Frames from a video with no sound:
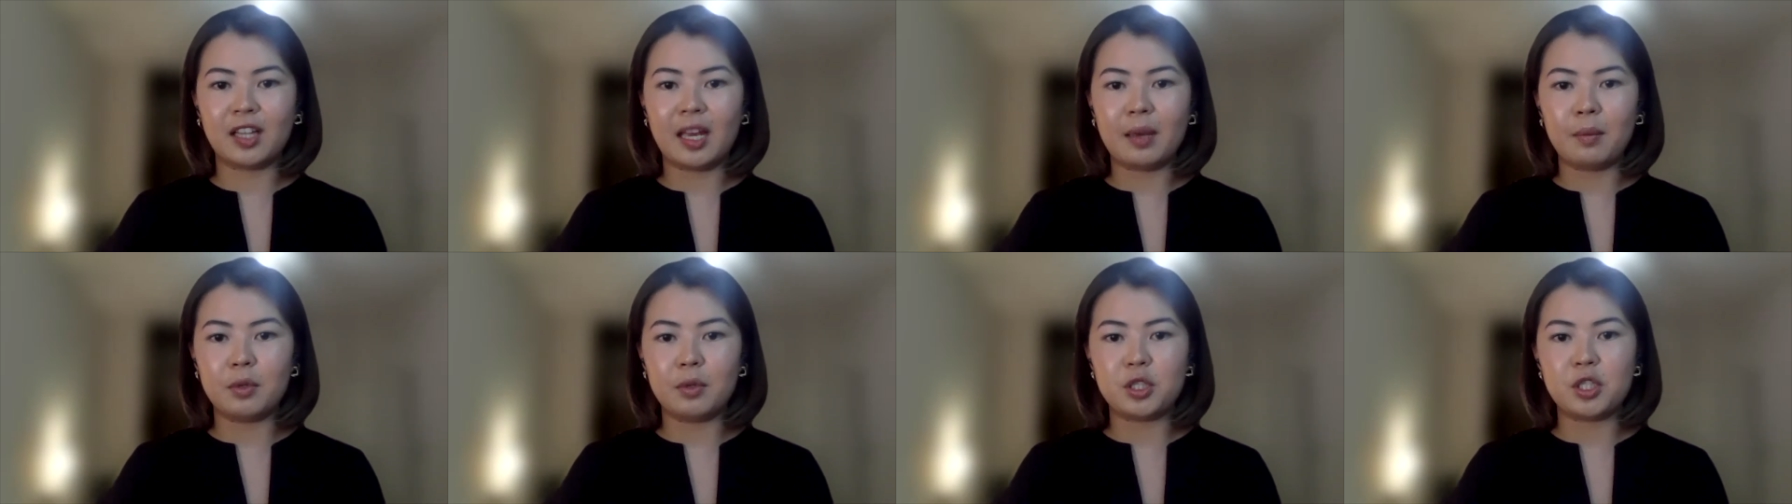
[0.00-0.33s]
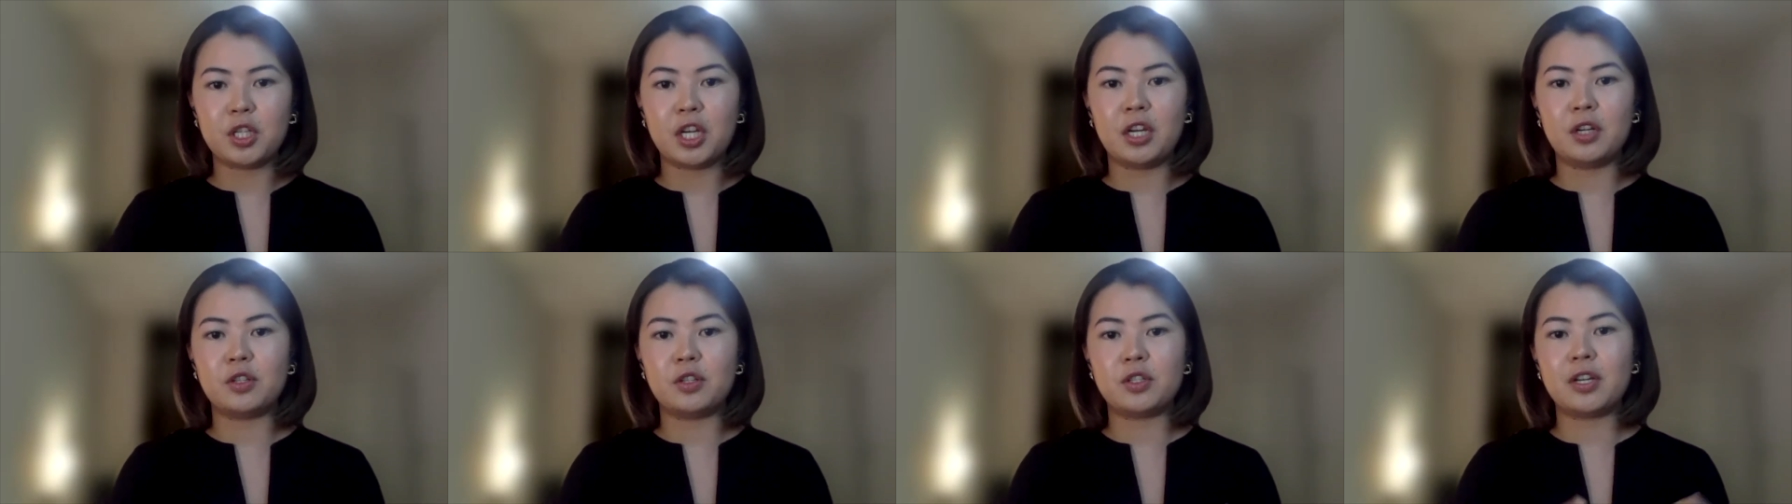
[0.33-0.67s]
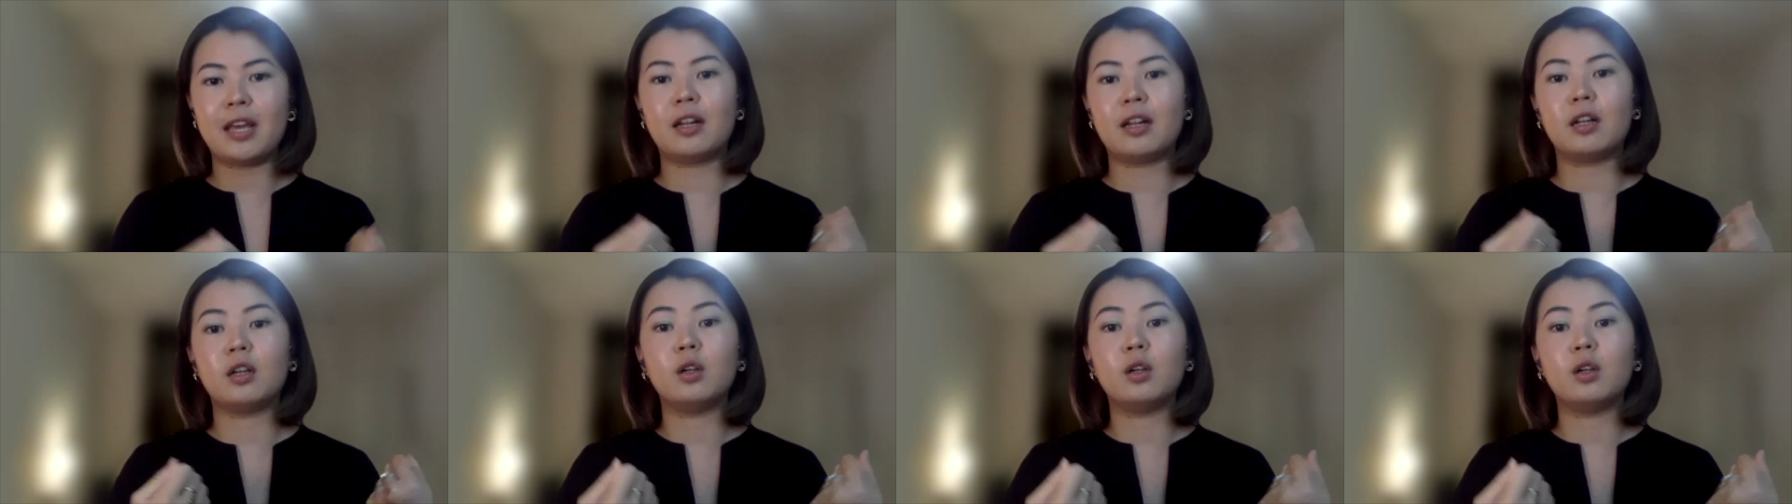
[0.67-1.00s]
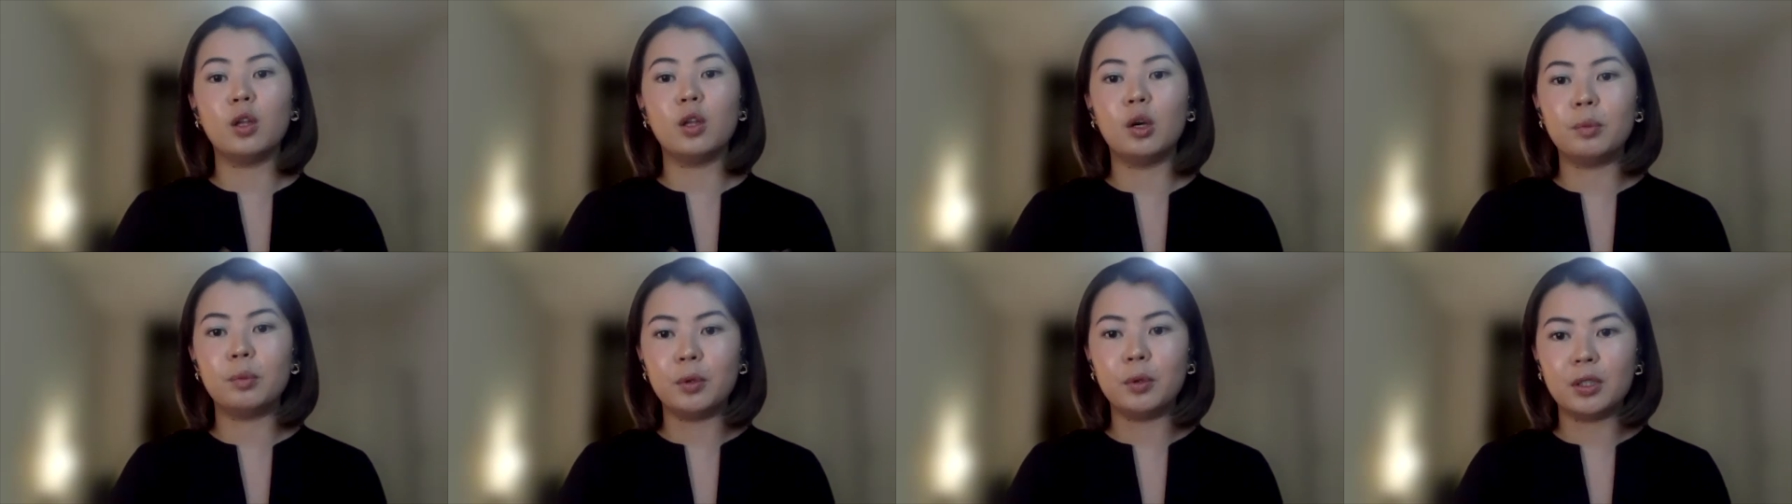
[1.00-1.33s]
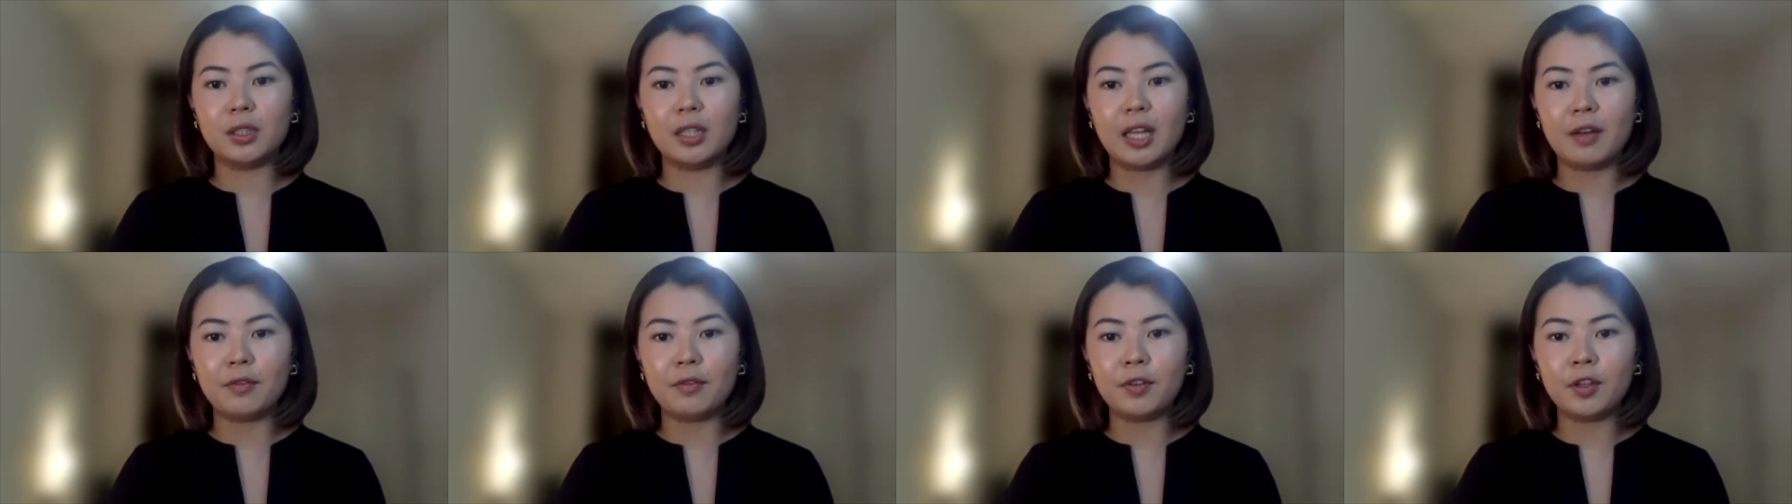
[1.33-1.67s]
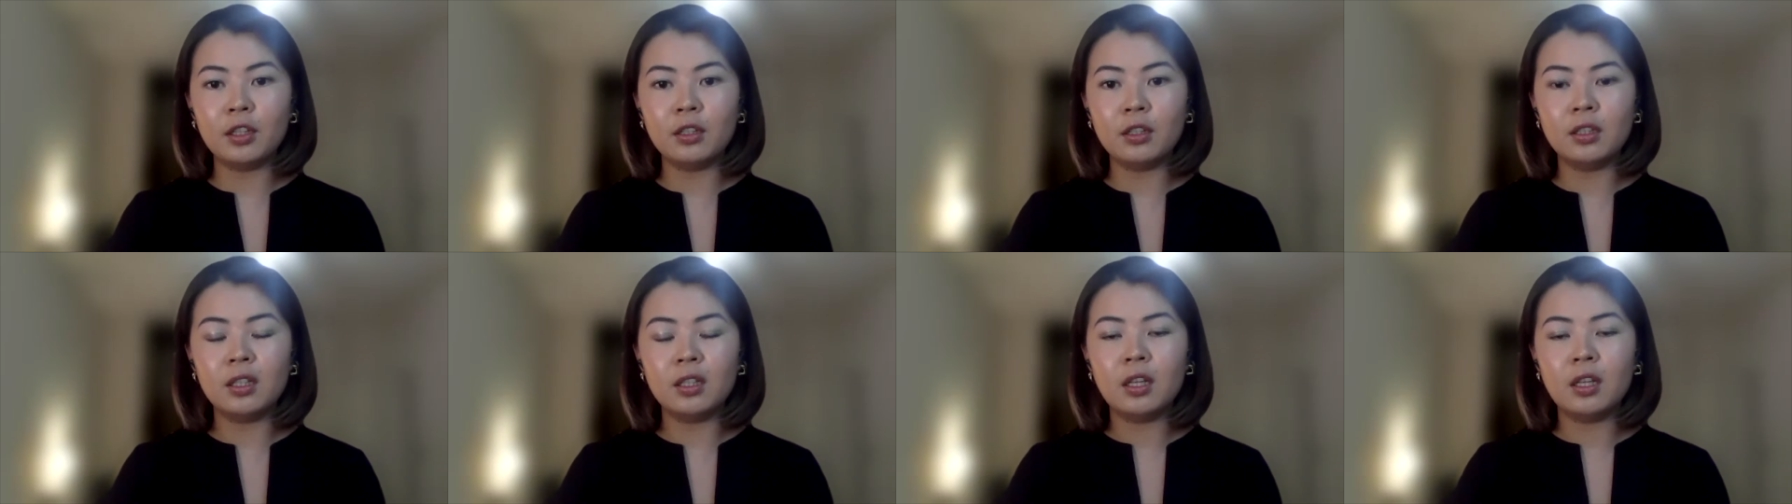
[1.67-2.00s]
climate change at a global
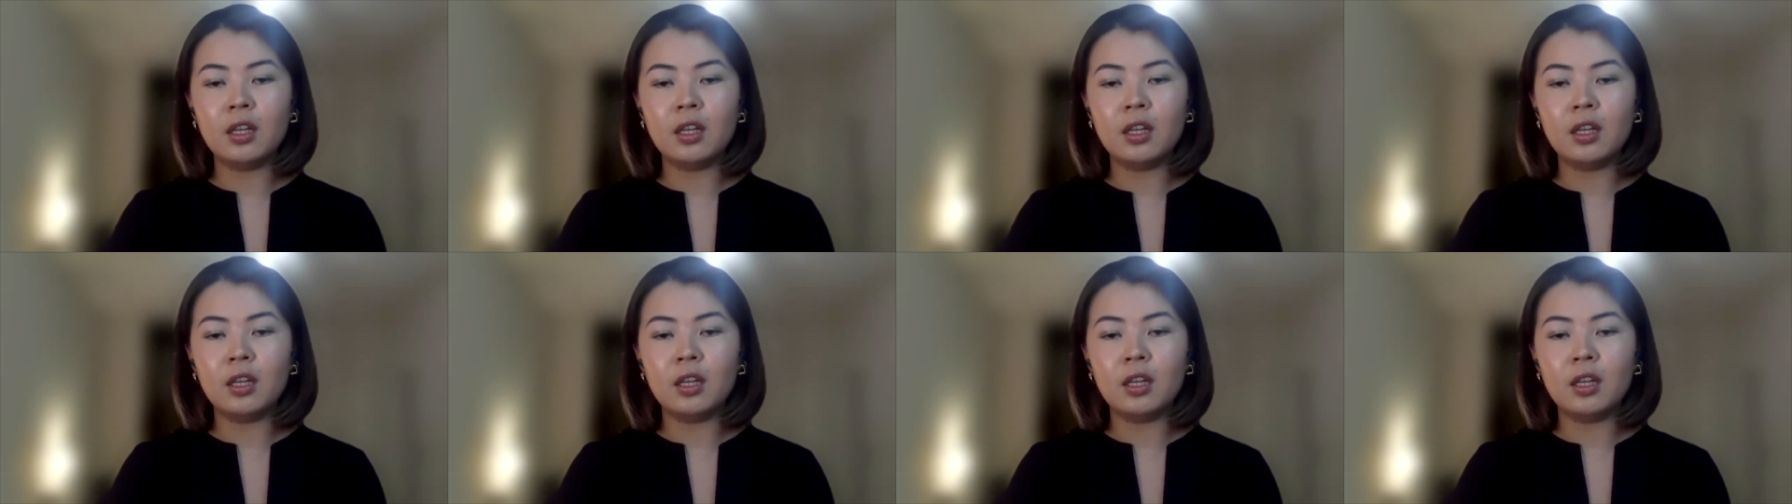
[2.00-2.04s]
level